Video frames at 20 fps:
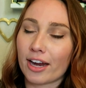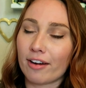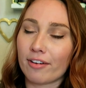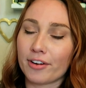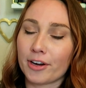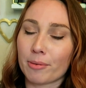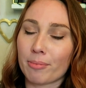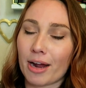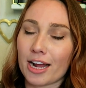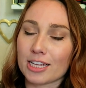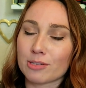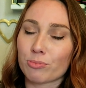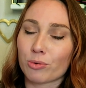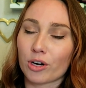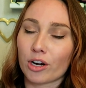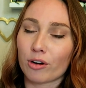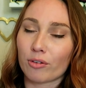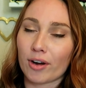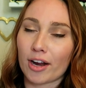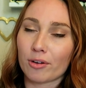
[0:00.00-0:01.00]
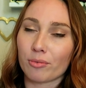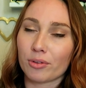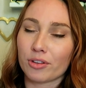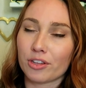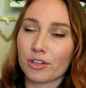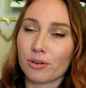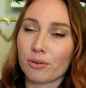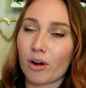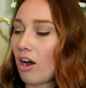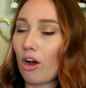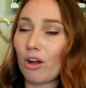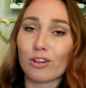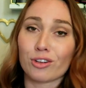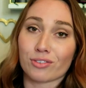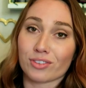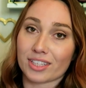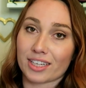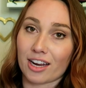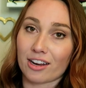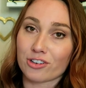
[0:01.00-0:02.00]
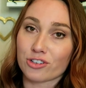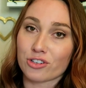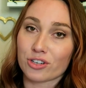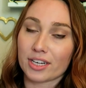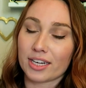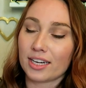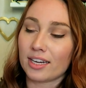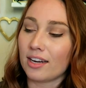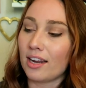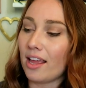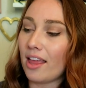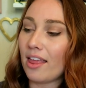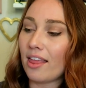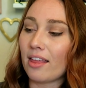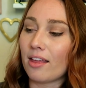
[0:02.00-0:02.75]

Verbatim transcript: carry your passport around with you all over the country,